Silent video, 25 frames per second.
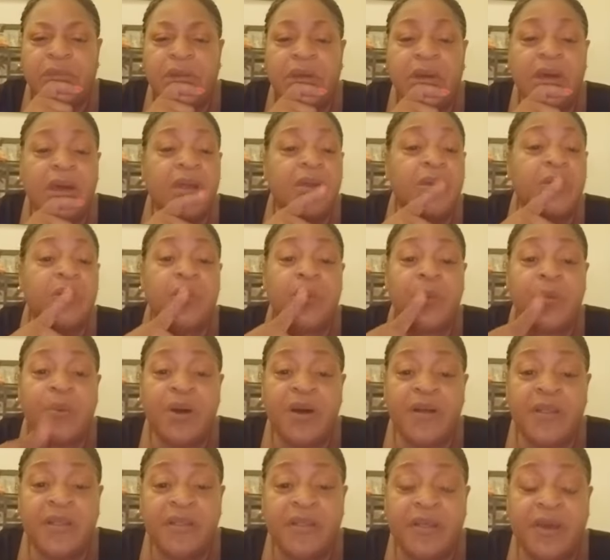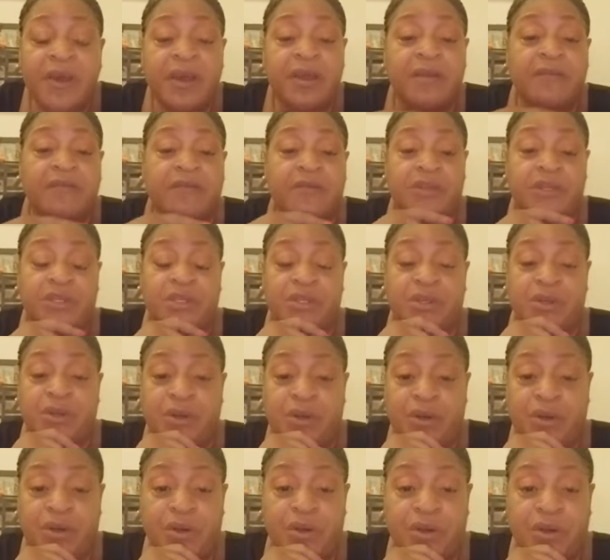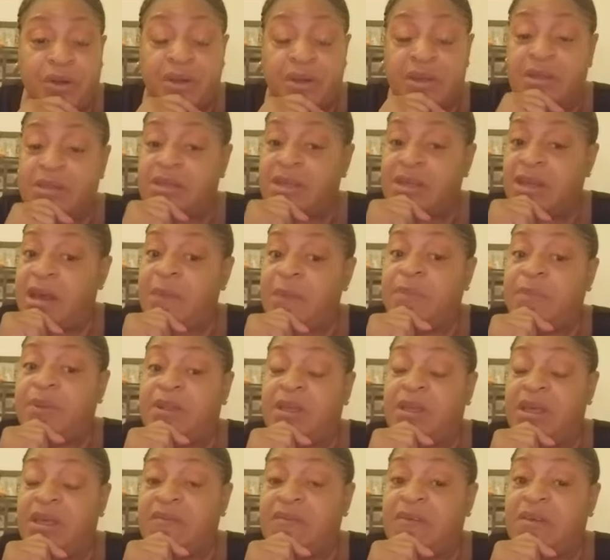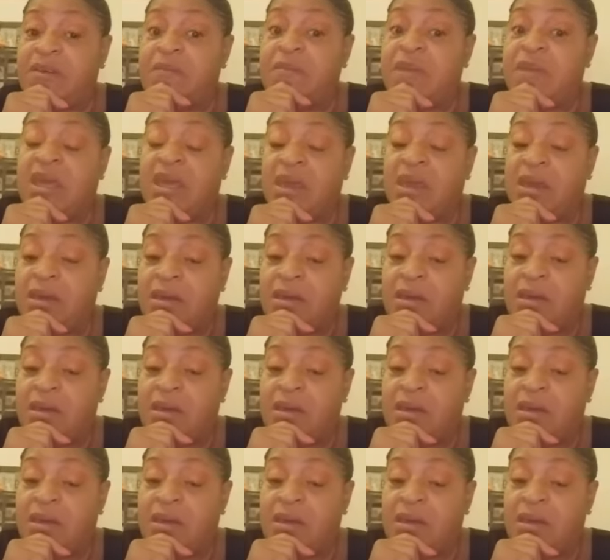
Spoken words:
I know one thing for sure is that I believe in me